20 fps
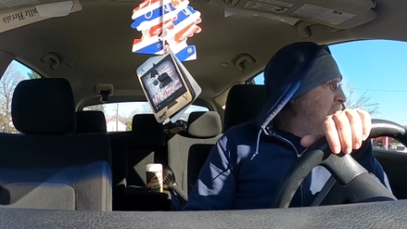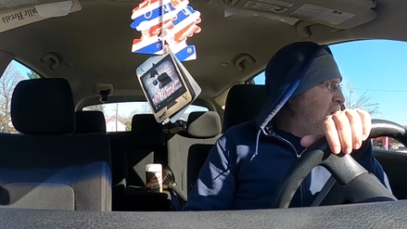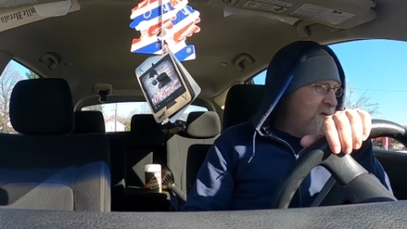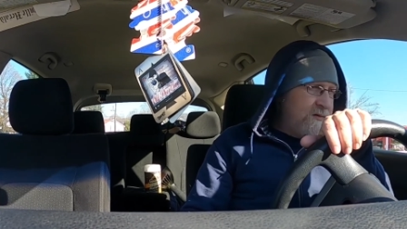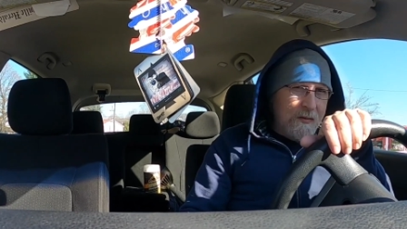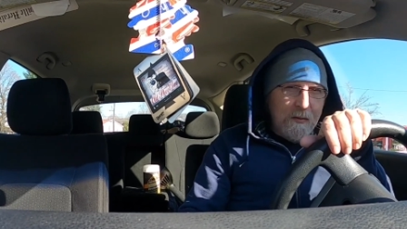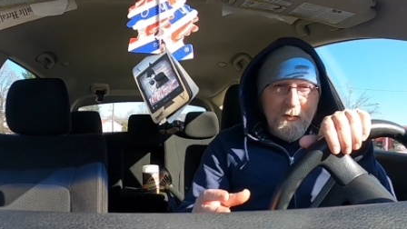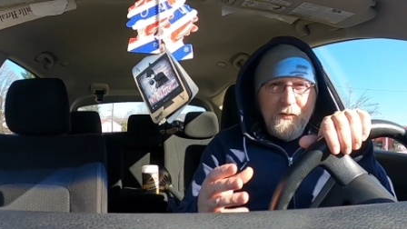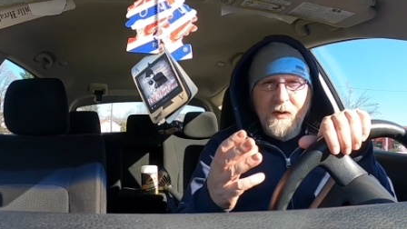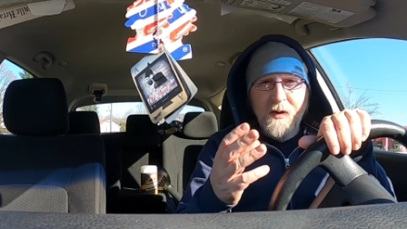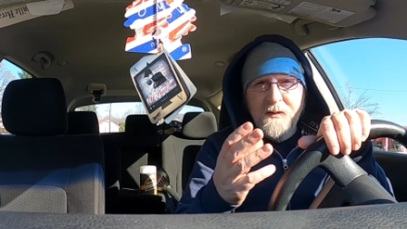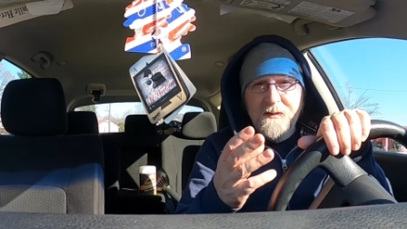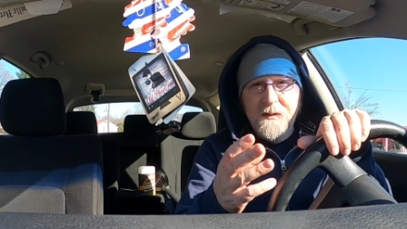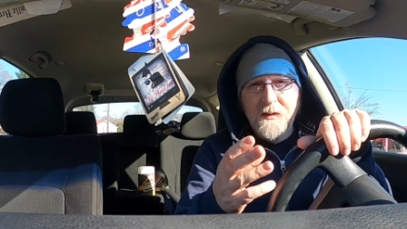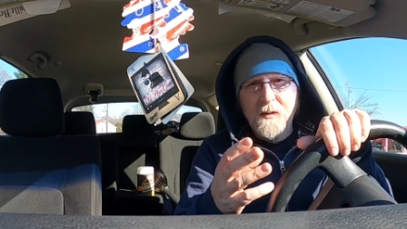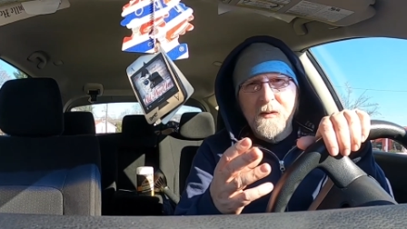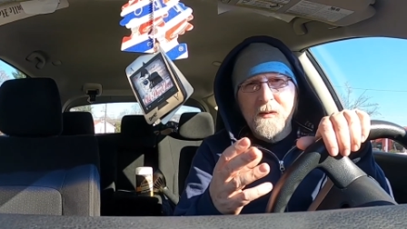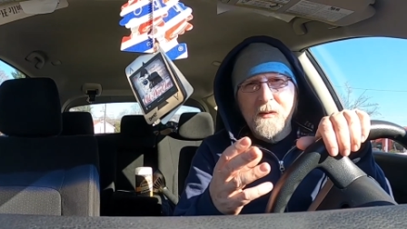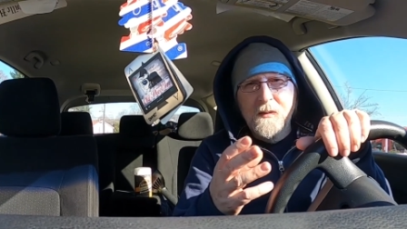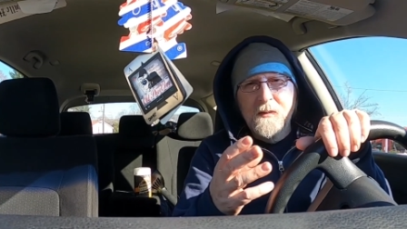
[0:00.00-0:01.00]
That's what I'm trying to
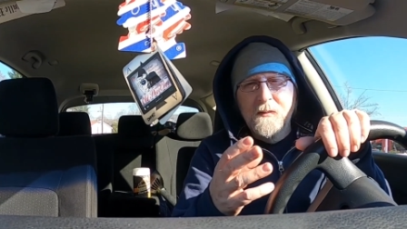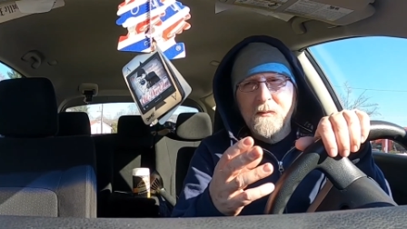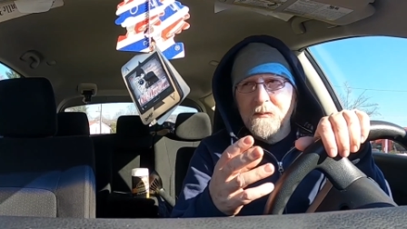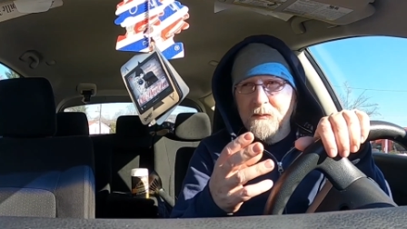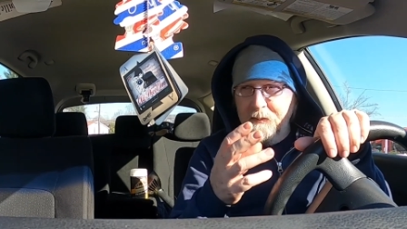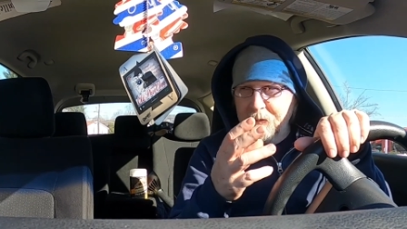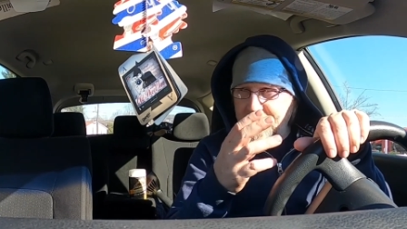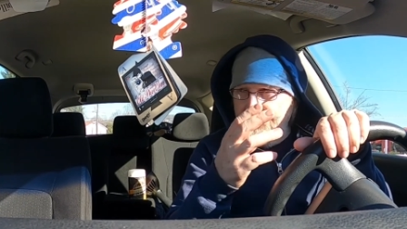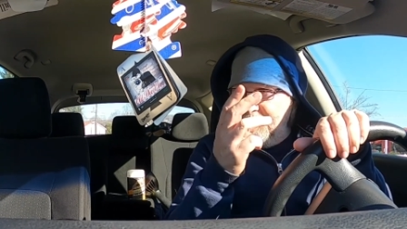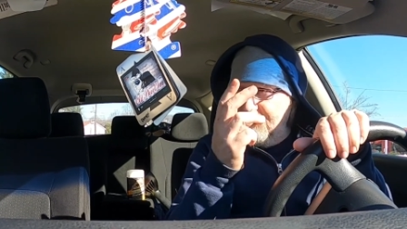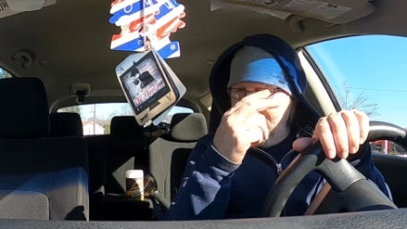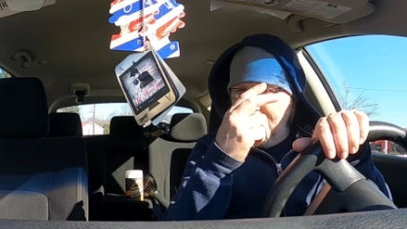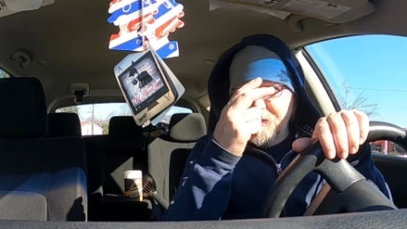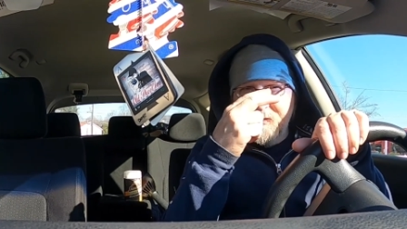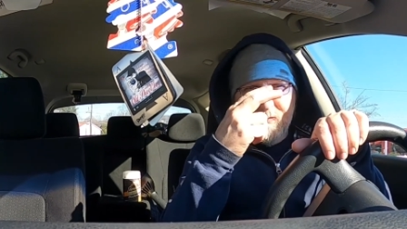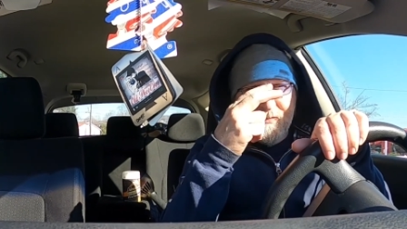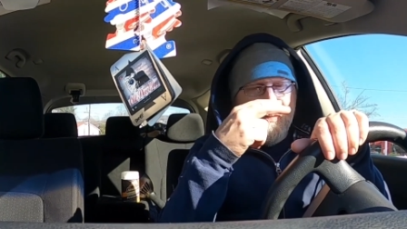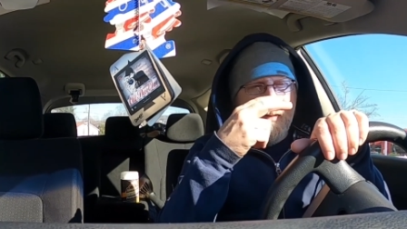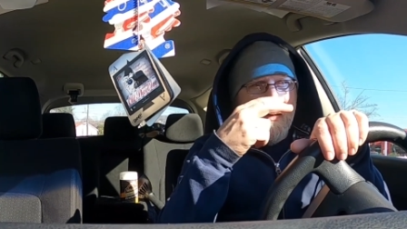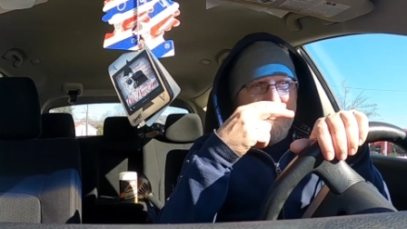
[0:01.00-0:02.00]
tell you. Yeah,
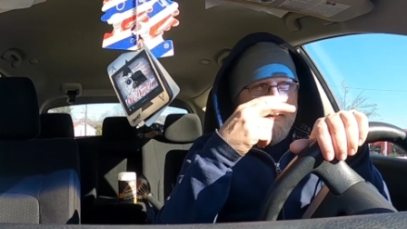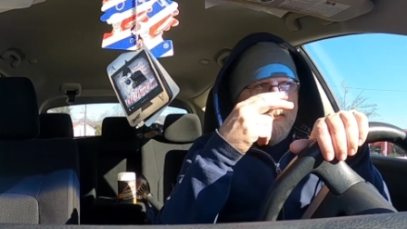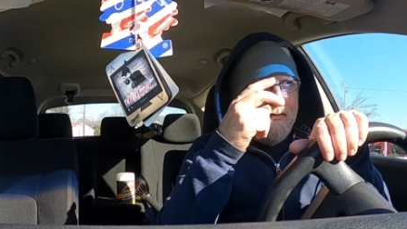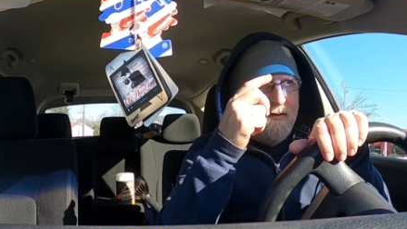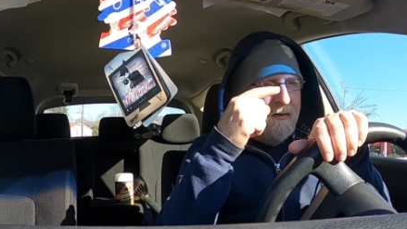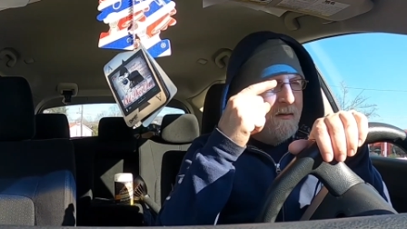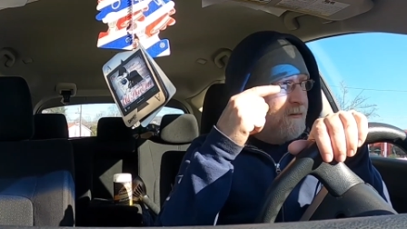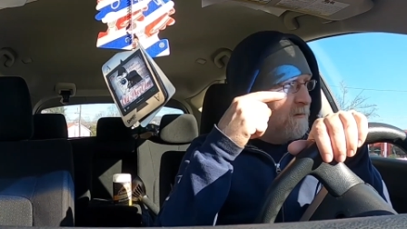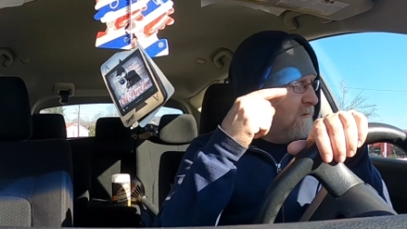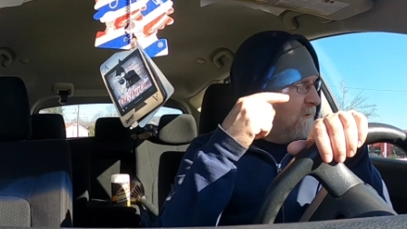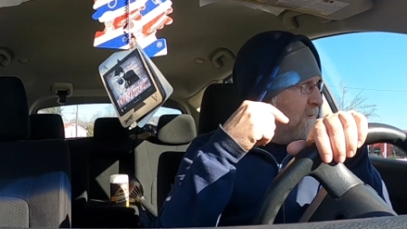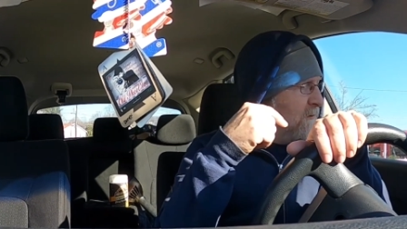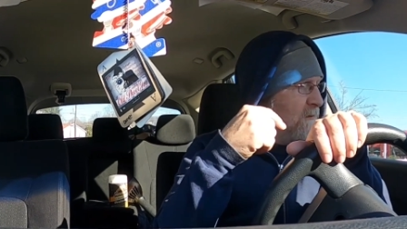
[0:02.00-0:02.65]
that's that's it.